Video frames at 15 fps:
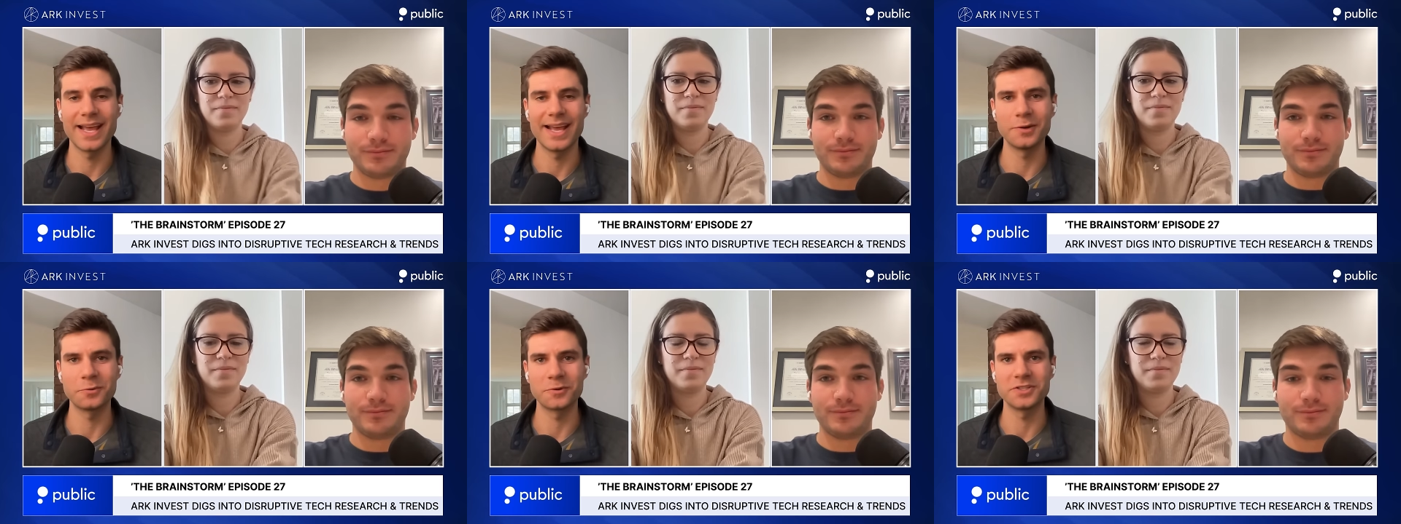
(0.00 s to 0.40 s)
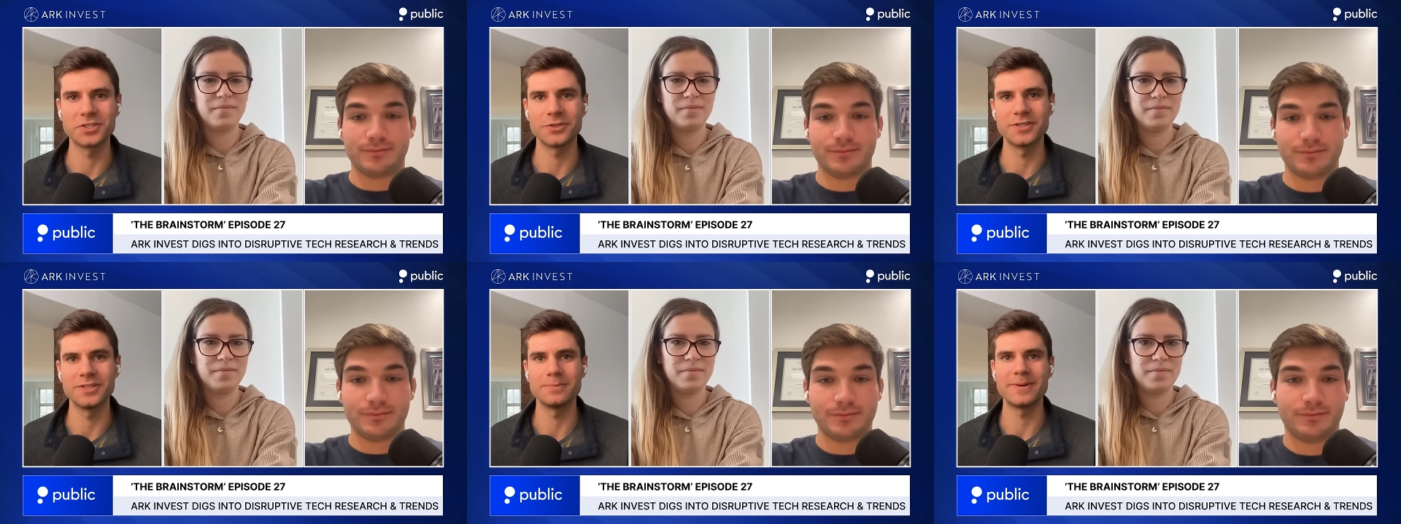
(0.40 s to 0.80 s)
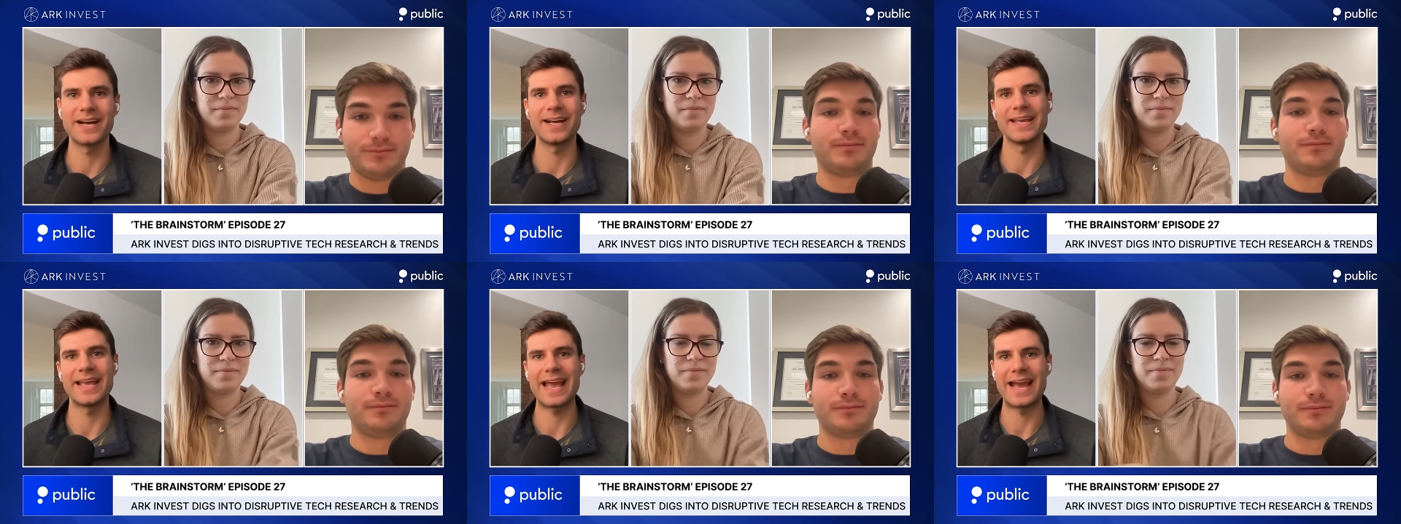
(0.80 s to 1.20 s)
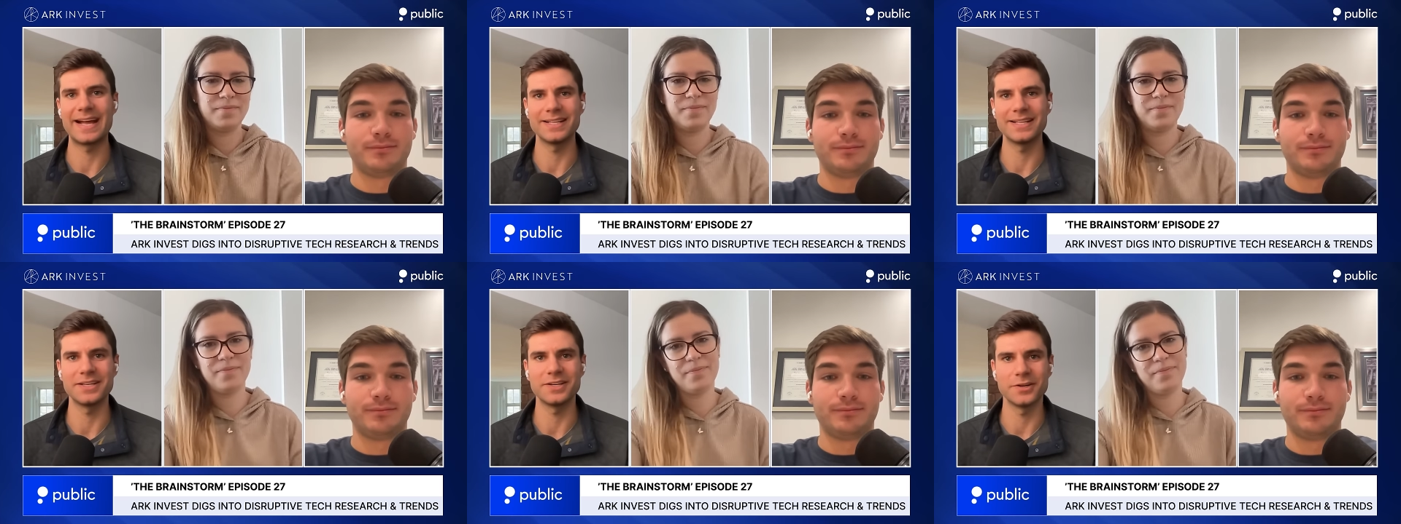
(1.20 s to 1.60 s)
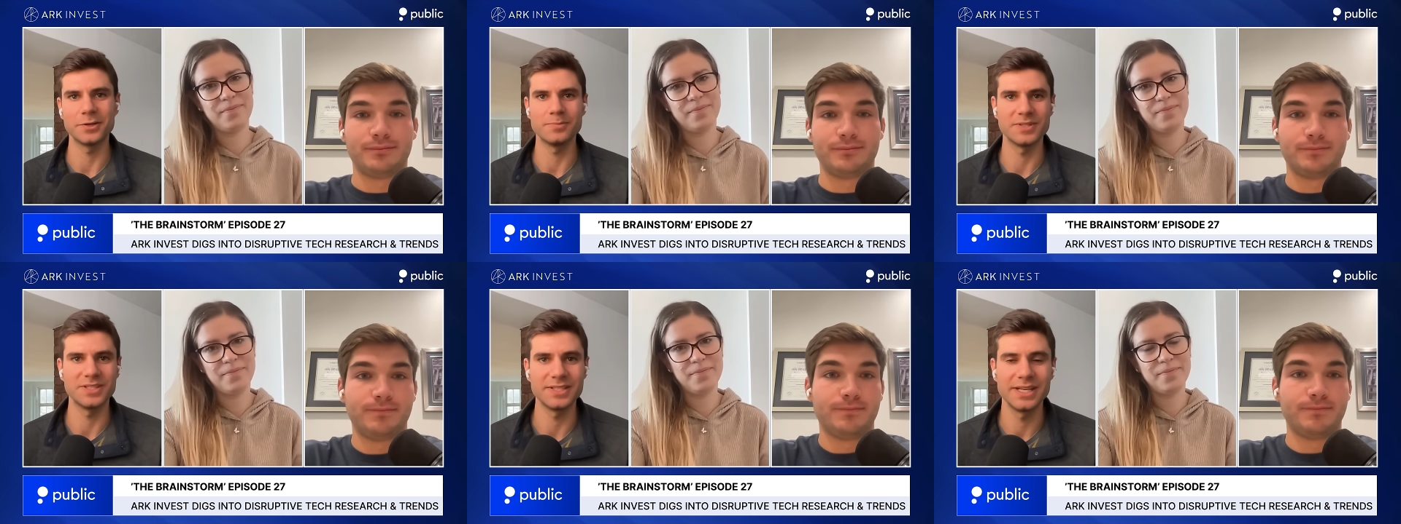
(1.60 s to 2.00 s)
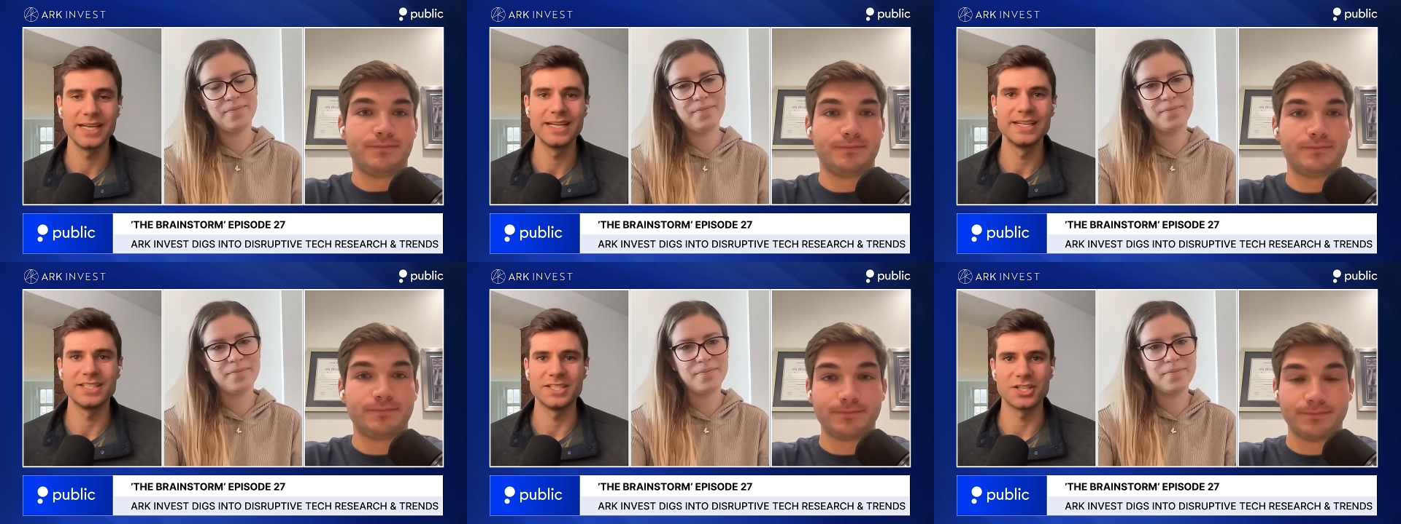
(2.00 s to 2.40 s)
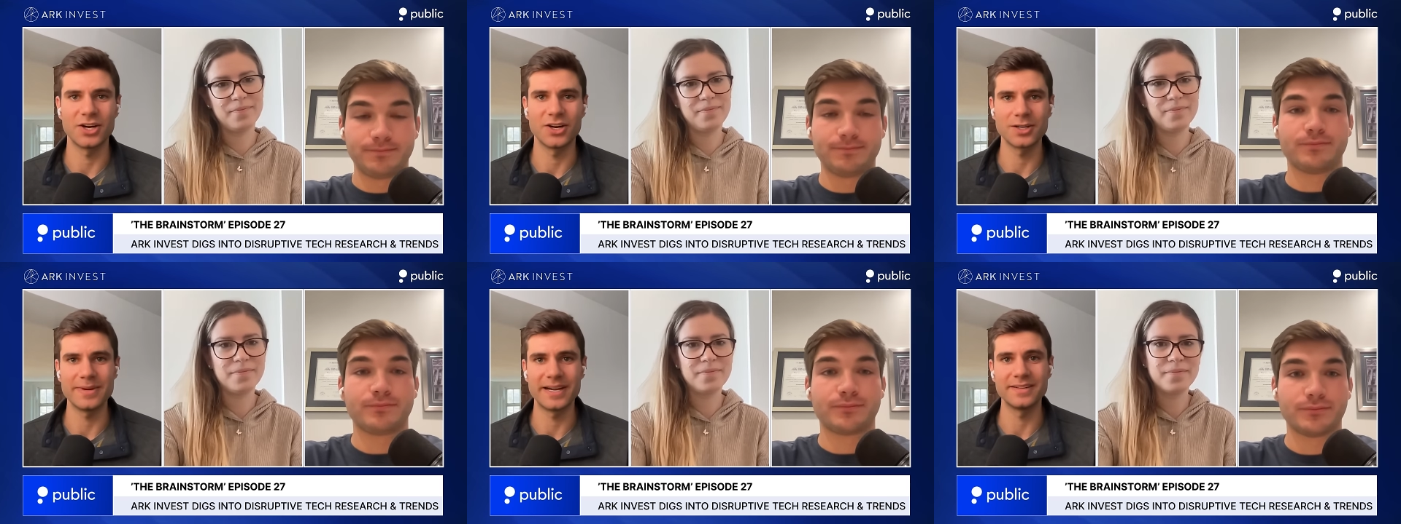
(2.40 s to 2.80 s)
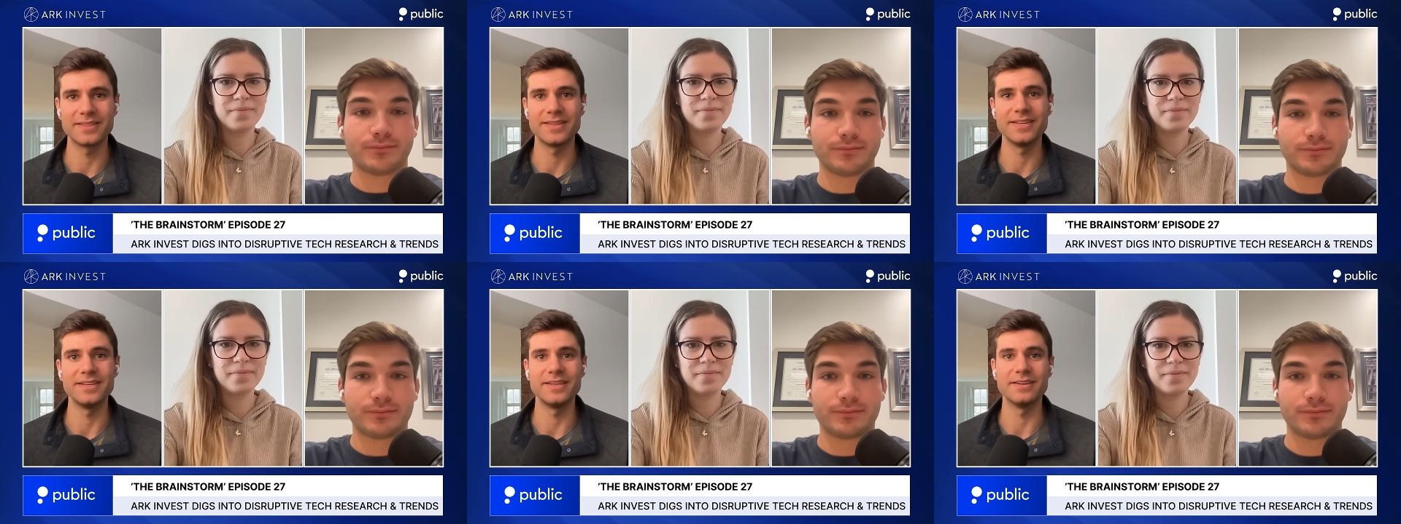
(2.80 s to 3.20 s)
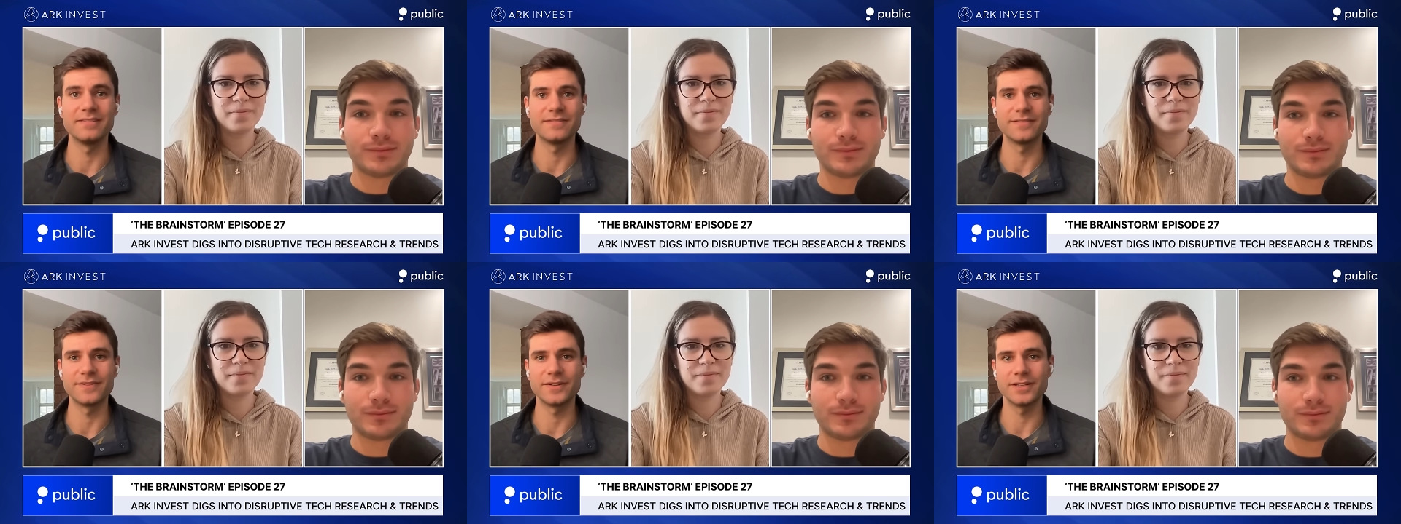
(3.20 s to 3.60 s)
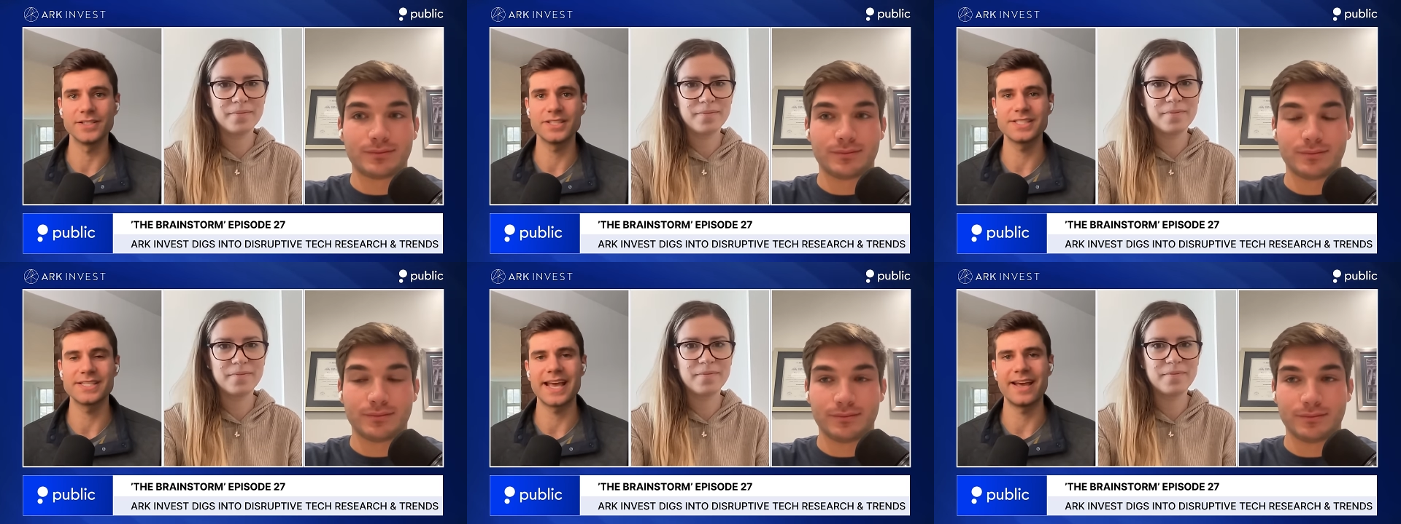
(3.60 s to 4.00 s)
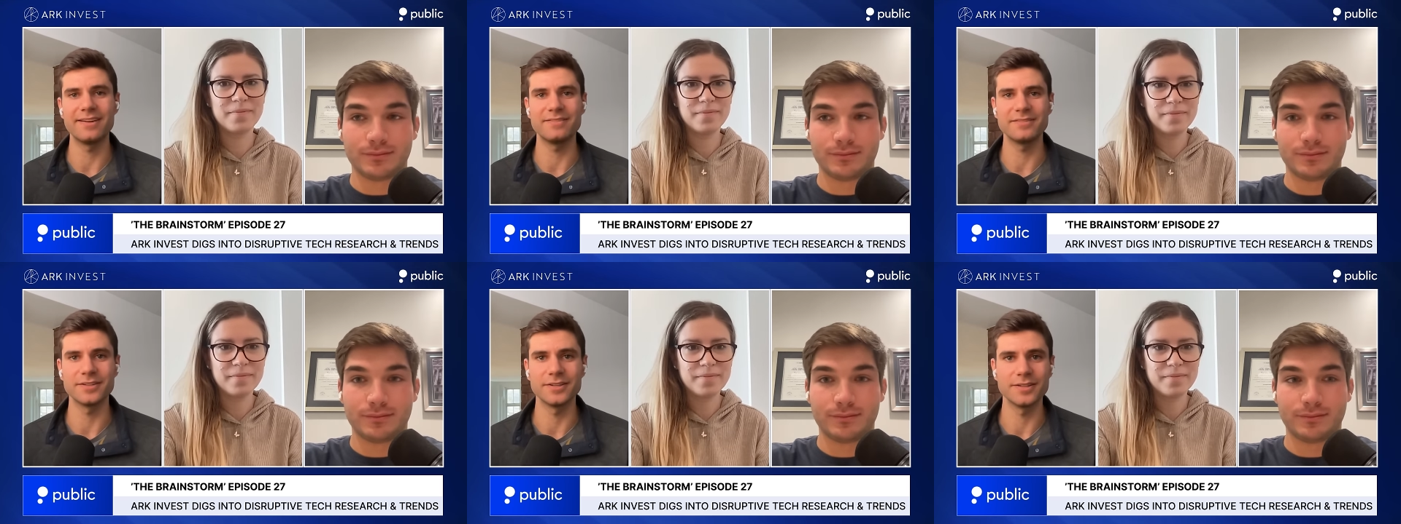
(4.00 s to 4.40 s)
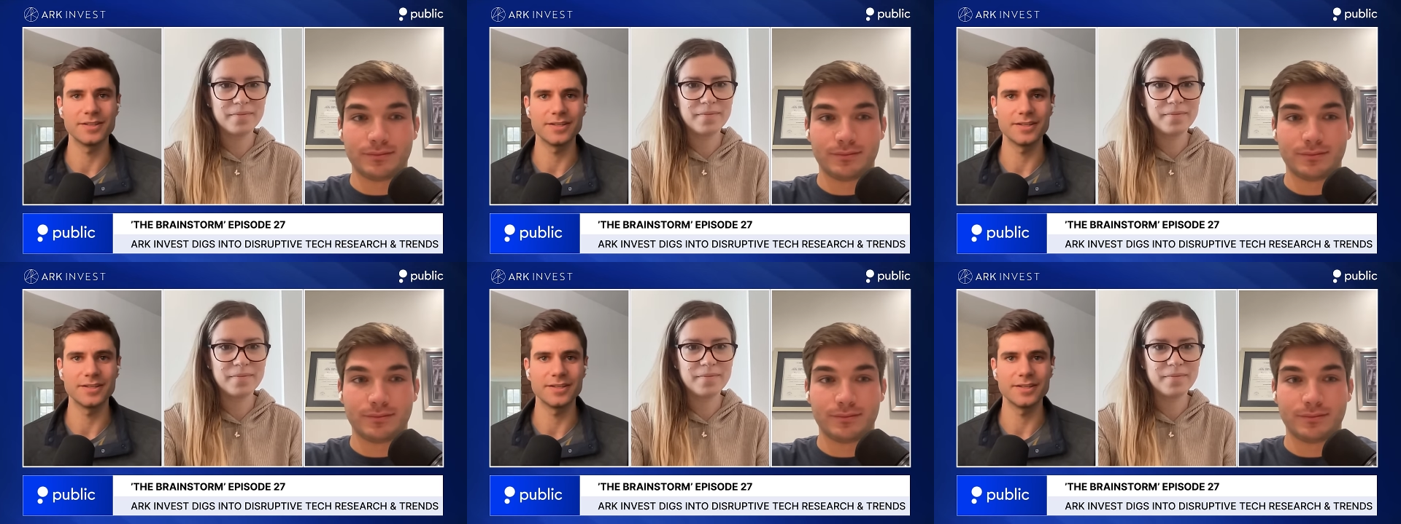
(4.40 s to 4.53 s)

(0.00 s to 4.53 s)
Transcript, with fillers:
Speaker 1: and we're joined by Ali Urman to talk about the first ever